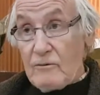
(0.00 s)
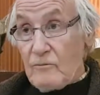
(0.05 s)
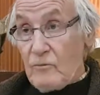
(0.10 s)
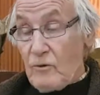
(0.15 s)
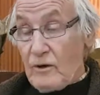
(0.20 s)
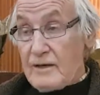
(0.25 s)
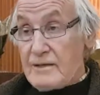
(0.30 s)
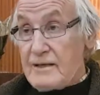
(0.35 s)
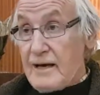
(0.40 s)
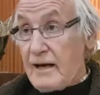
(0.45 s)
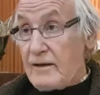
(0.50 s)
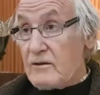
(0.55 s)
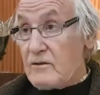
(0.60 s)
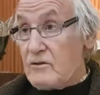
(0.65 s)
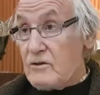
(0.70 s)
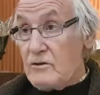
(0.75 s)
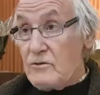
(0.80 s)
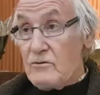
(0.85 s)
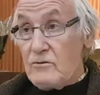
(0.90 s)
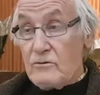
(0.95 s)
What does that
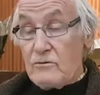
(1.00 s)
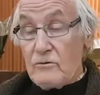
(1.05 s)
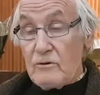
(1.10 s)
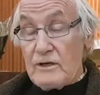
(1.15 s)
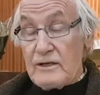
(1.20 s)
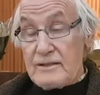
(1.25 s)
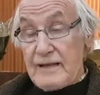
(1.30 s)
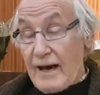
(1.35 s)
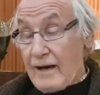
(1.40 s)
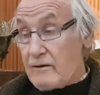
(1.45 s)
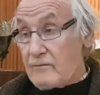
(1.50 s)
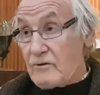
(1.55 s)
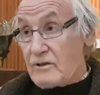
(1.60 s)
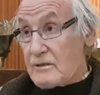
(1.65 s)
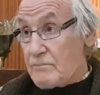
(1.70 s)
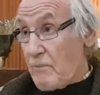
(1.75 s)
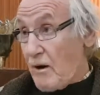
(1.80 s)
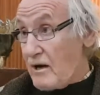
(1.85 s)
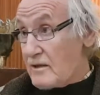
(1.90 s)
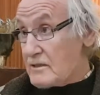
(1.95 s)
do? Is that
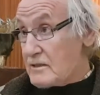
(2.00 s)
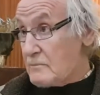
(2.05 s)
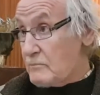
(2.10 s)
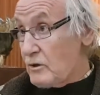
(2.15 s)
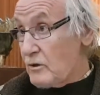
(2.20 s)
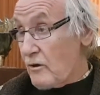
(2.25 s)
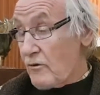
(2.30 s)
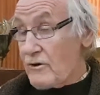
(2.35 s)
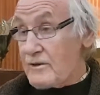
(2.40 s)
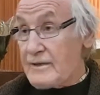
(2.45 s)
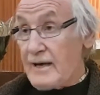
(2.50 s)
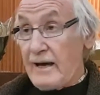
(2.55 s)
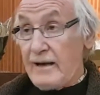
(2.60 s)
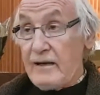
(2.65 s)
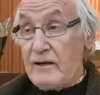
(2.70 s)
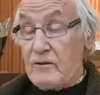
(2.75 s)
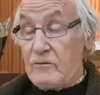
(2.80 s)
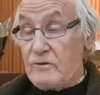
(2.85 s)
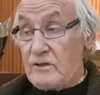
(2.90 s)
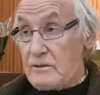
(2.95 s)
responsible or is that
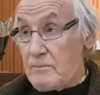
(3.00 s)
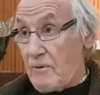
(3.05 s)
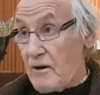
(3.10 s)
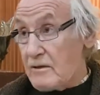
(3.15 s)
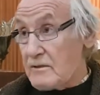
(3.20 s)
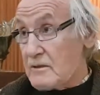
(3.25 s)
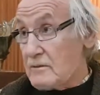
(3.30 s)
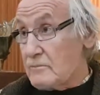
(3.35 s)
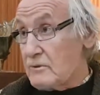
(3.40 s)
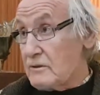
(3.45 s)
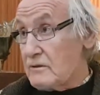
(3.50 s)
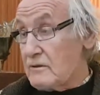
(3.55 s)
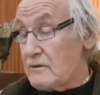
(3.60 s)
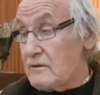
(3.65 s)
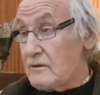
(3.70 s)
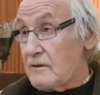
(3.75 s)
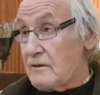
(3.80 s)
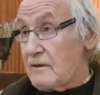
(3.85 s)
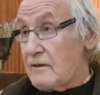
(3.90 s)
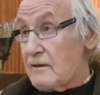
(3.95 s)
irresponsible?
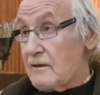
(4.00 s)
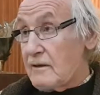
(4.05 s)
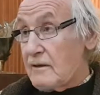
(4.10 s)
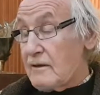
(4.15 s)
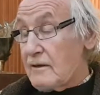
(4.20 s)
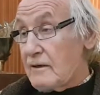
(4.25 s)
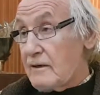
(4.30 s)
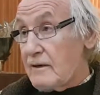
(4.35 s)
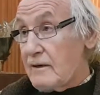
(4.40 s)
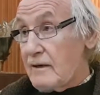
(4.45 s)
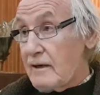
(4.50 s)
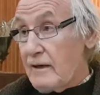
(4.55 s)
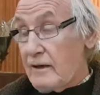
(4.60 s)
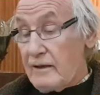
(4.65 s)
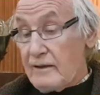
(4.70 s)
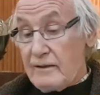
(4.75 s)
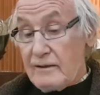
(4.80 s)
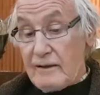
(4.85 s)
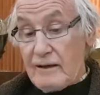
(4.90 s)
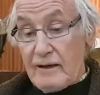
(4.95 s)

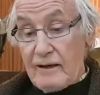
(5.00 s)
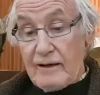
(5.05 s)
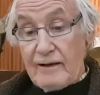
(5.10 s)
And